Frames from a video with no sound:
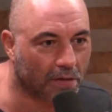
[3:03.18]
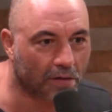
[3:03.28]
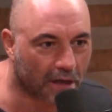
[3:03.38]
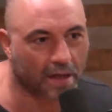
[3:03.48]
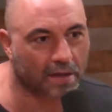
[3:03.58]

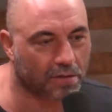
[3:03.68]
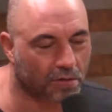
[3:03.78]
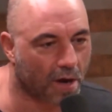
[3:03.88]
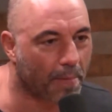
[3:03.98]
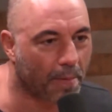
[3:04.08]
Rogan was
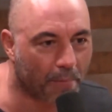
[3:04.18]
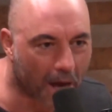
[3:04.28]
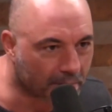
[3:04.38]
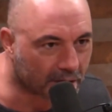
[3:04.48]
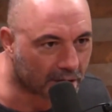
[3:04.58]
quick to come to
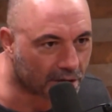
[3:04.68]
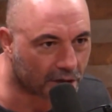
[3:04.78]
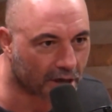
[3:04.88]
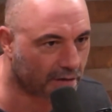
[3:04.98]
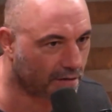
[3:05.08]
Johnny's
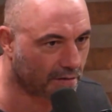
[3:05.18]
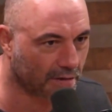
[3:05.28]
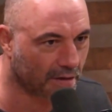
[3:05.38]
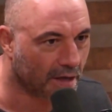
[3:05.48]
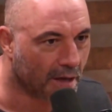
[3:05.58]
defense as the
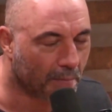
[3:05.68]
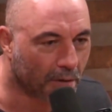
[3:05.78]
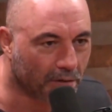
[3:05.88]
comedian